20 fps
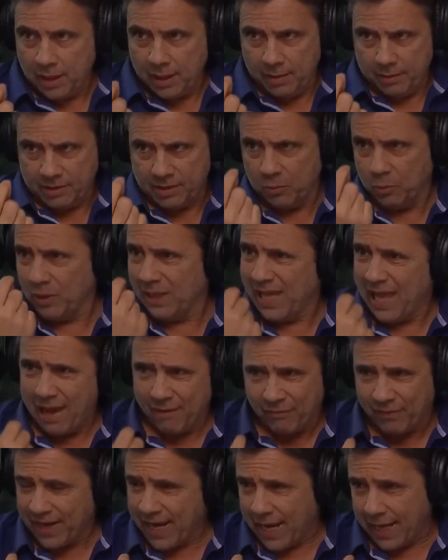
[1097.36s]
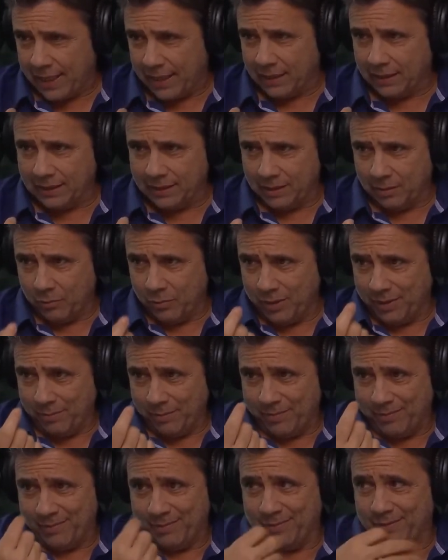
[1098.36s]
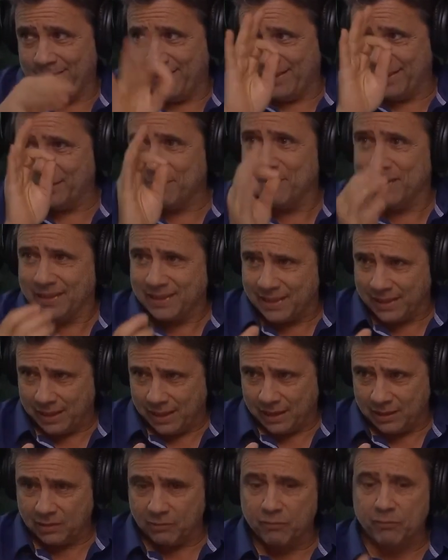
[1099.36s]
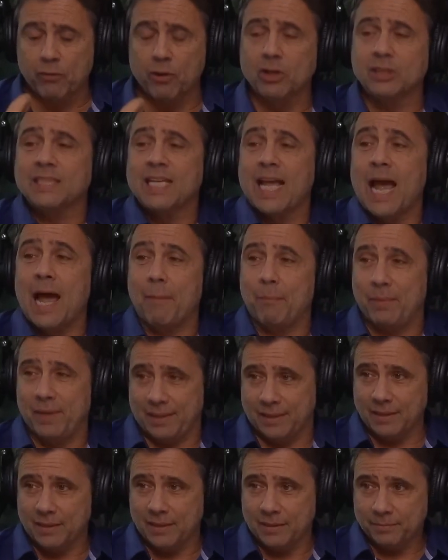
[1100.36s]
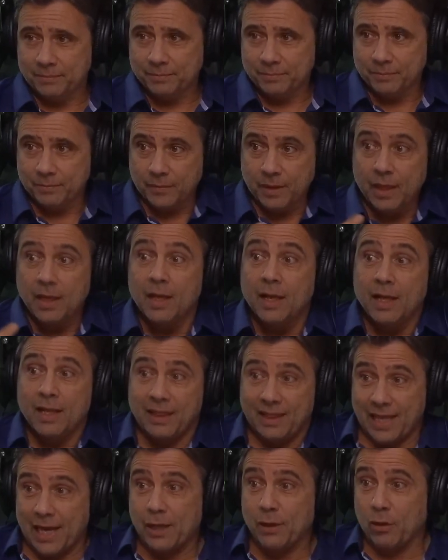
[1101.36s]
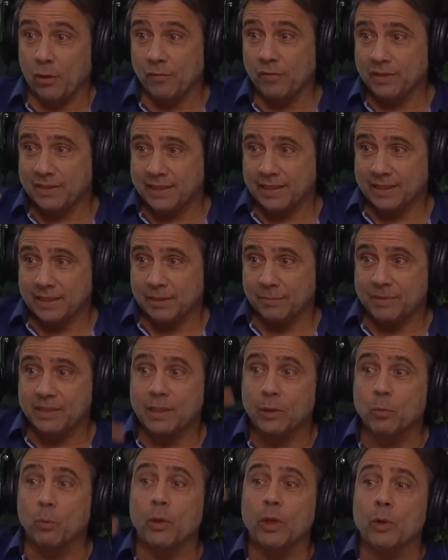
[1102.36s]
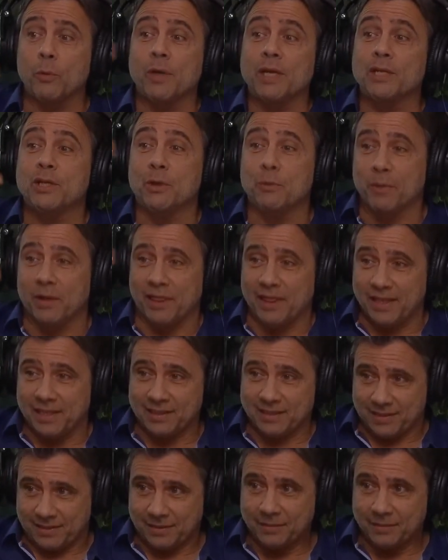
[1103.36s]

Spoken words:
someone laughing at us, someone dismissing us, first happened, that nervous system said, what do we do with this?